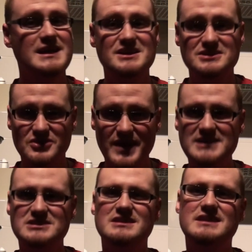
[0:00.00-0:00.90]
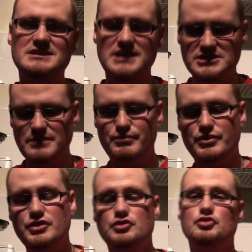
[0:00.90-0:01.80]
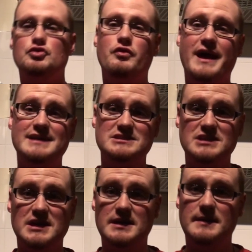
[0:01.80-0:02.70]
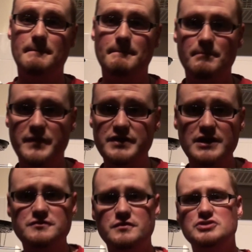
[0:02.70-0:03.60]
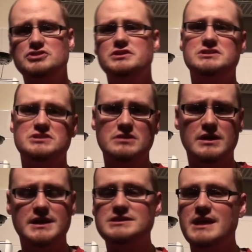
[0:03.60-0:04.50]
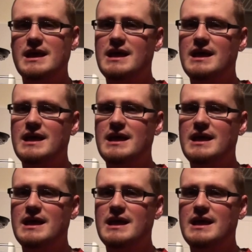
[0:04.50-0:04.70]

So actually, that's actually pretty cool that the Dutch version is not as,